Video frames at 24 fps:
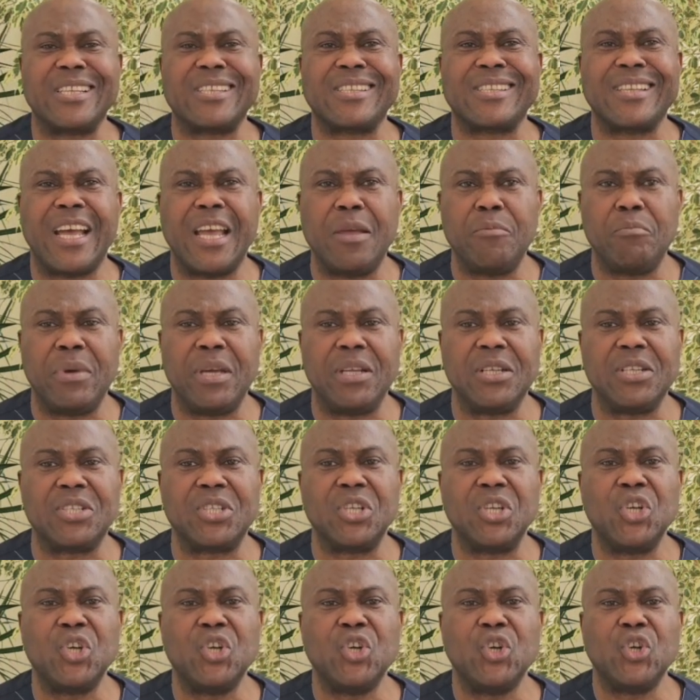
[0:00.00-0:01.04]

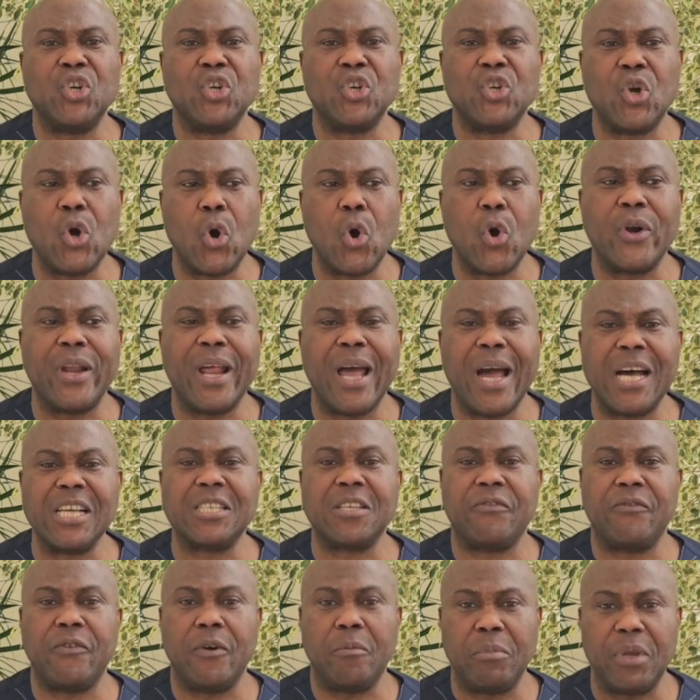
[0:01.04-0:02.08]
assignment God
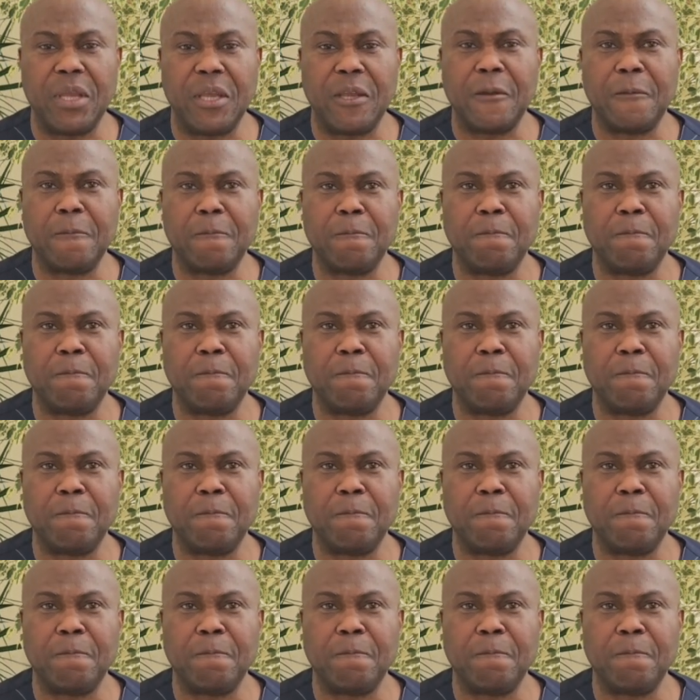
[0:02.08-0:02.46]
has for me.